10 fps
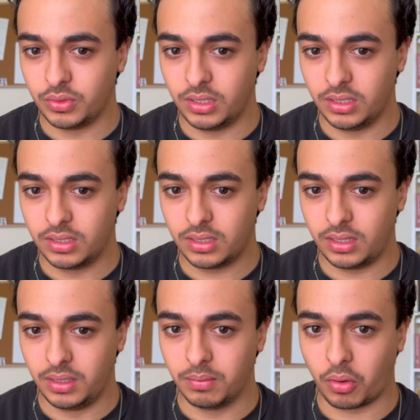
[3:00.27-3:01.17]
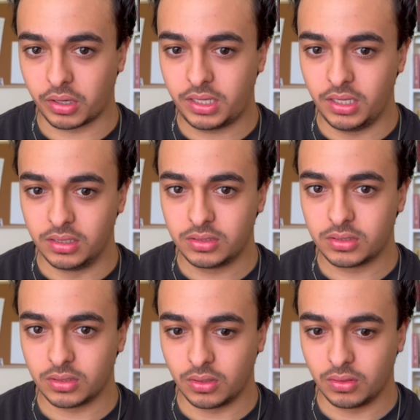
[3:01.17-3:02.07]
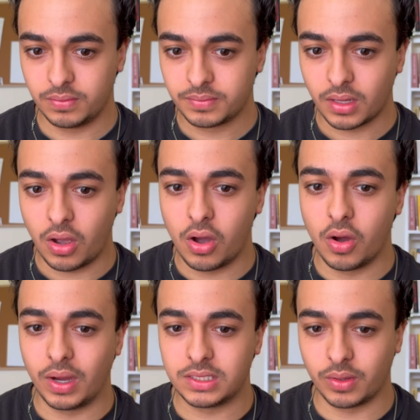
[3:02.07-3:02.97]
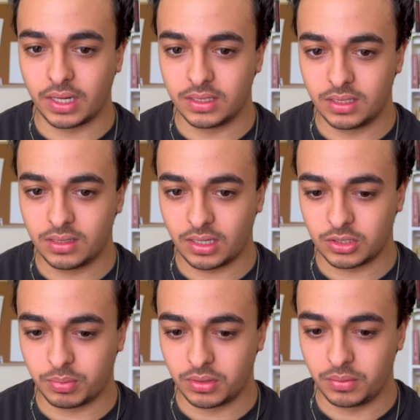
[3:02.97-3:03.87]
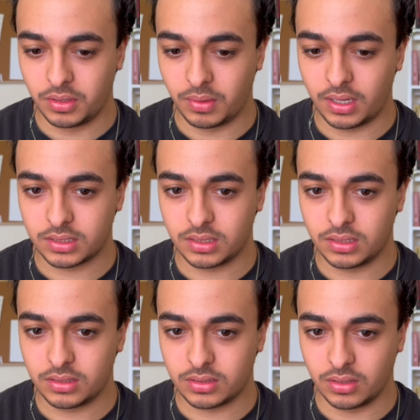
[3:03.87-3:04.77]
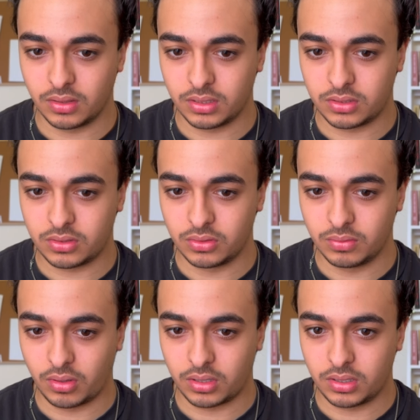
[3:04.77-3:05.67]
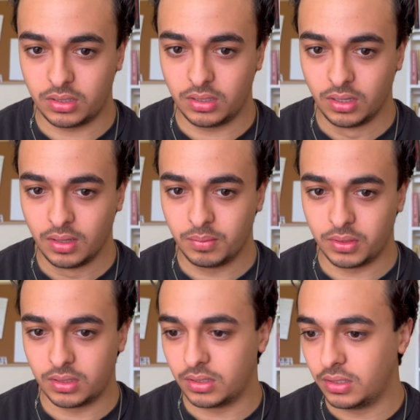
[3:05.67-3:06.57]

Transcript: need the marquee. So, oh, I see what I did. I just put them here by accident. So let's do marquee, put it in